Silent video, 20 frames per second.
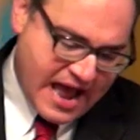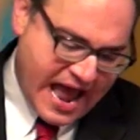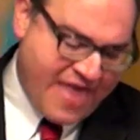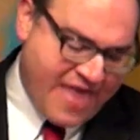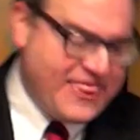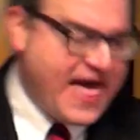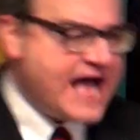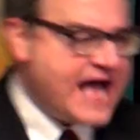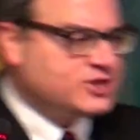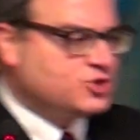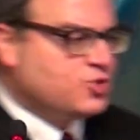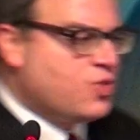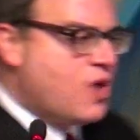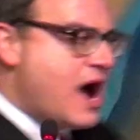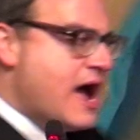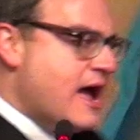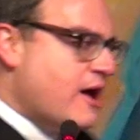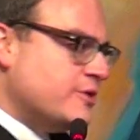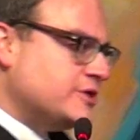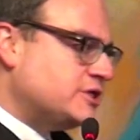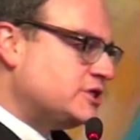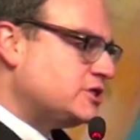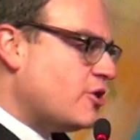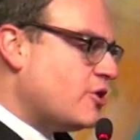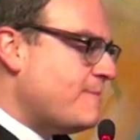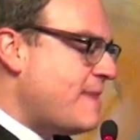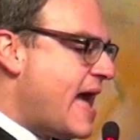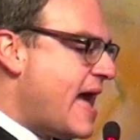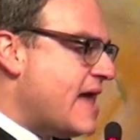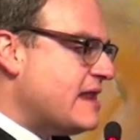And that's why I was
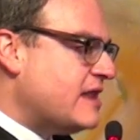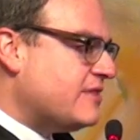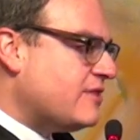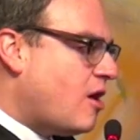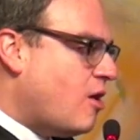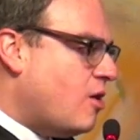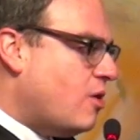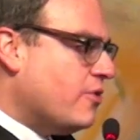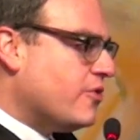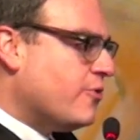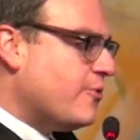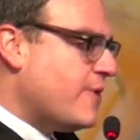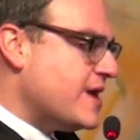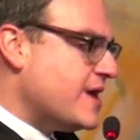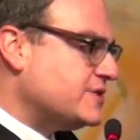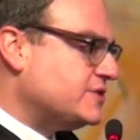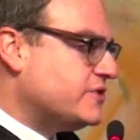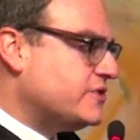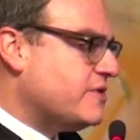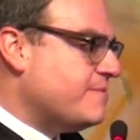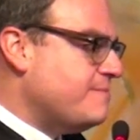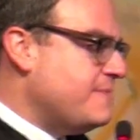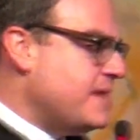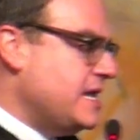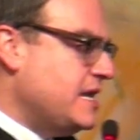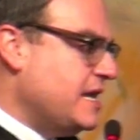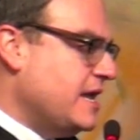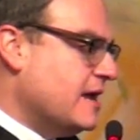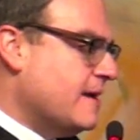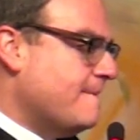so mad at all the rest of the
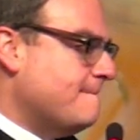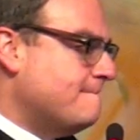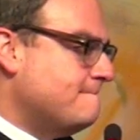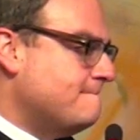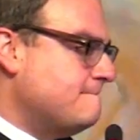media.